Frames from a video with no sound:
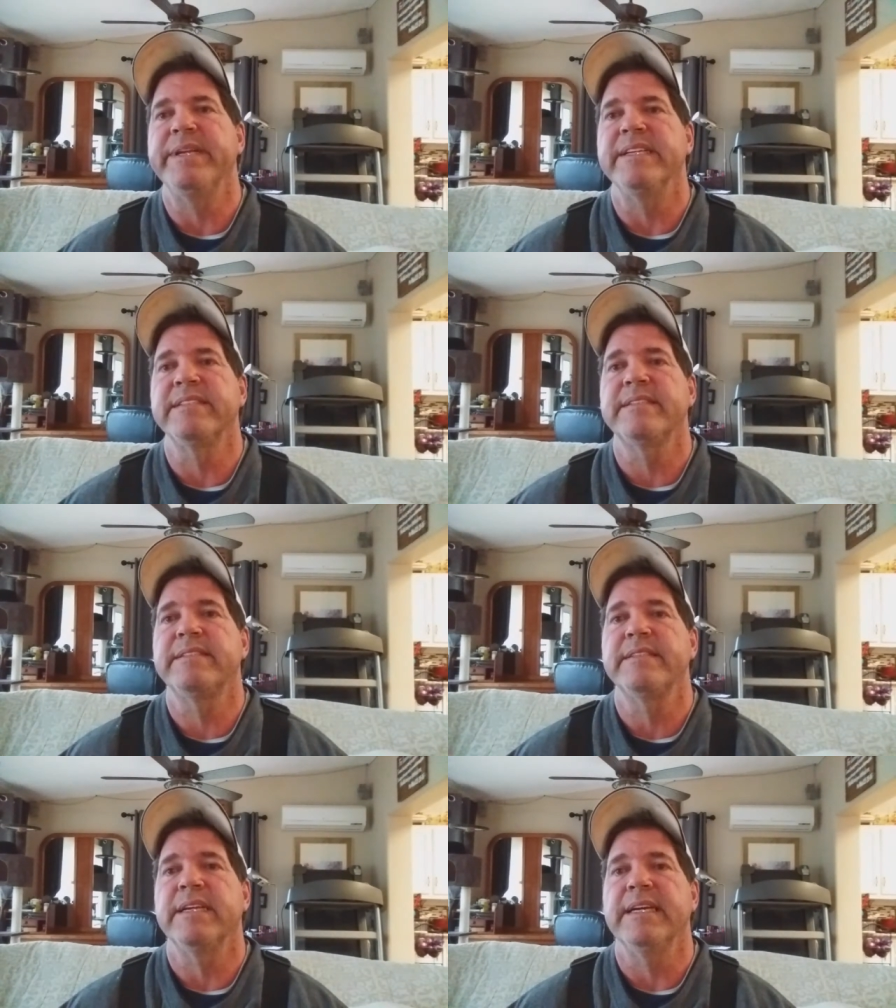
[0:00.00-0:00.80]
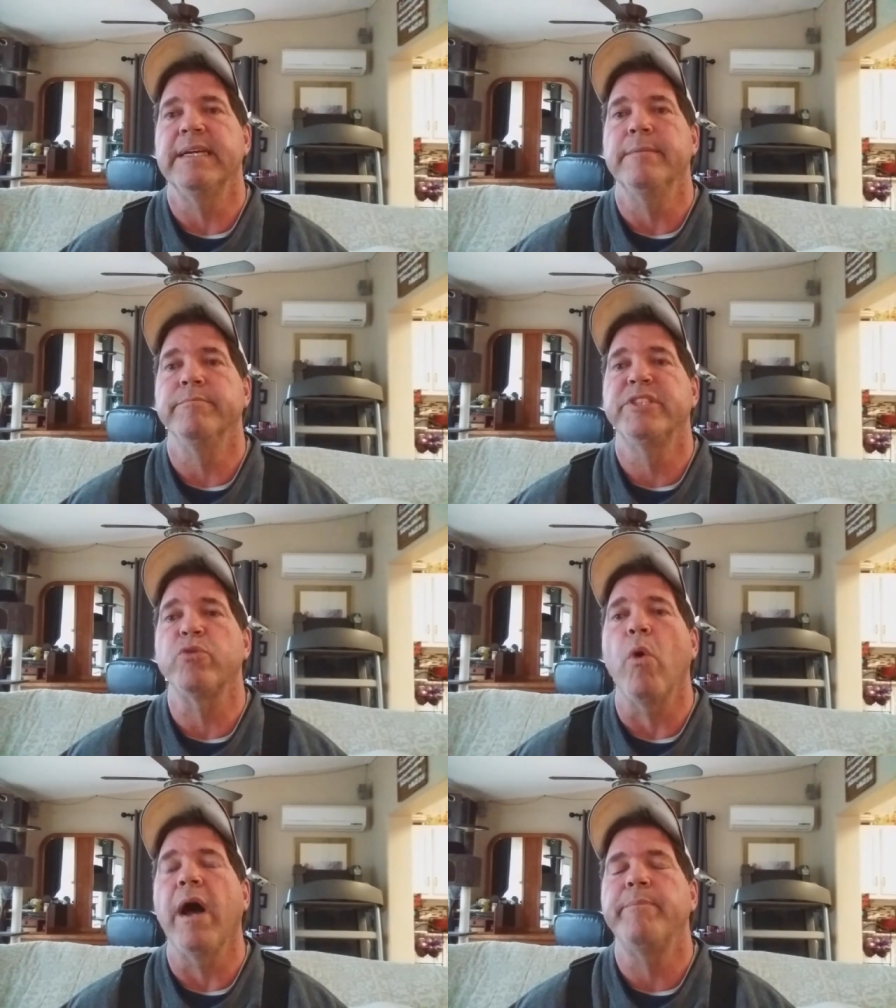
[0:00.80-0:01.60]
discs
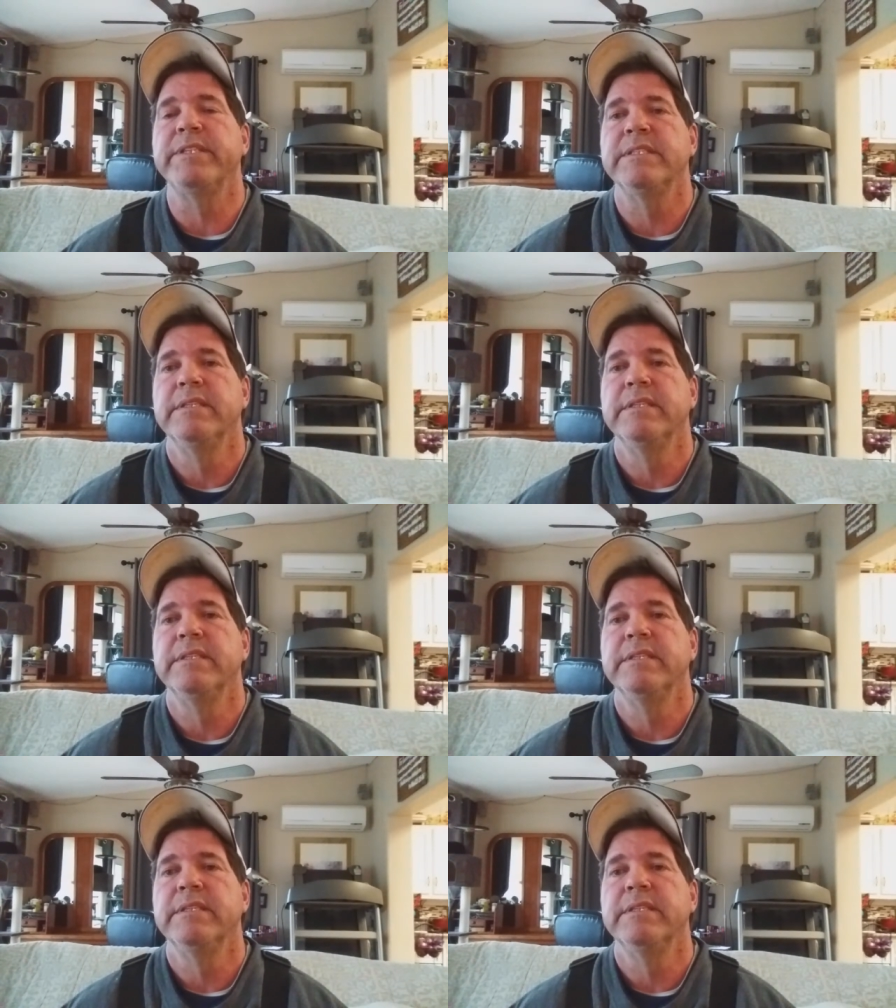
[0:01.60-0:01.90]
swapped.